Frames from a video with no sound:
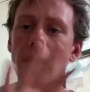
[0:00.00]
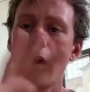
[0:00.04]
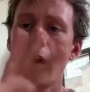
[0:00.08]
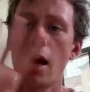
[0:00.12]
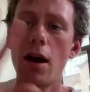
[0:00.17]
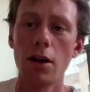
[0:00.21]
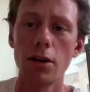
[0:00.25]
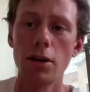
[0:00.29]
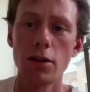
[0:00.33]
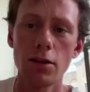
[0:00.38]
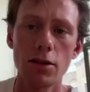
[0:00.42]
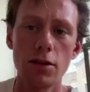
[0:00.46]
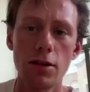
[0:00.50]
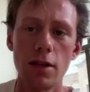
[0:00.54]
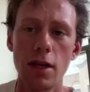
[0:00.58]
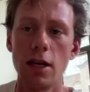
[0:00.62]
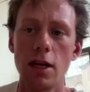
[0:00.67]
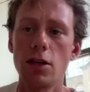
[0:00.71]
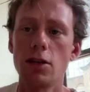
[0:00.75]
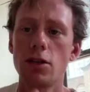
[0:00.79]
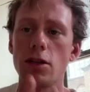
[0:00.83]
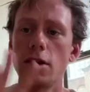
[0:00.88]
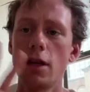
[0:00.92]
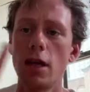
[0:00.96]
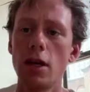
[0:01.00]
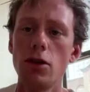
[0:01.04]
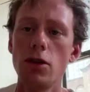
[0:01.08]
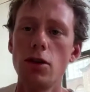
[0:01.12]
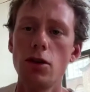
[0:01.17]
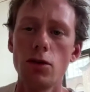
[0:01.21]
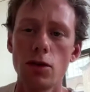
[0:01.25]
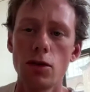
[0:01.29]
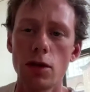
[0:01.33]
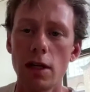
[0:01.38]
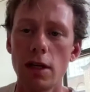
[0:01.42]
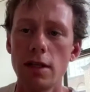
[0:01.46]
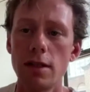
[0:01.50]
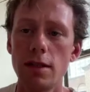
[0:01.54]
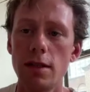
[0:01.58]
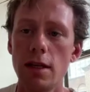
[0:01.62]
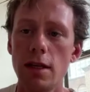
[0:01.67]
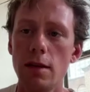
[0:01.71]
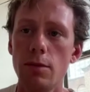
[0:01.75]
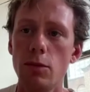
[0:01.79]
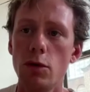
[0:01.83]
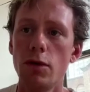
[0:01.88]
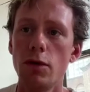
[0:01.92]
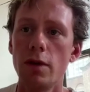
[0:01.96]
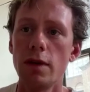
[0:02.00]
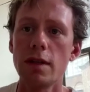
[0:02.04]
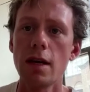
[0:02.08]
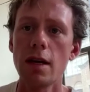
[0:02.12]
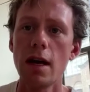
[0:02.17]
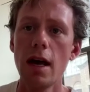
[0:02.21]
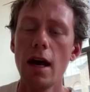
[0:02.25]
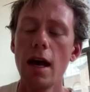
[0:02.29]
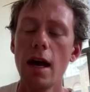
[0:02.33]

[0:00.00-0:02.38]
characterization you usually see in movies.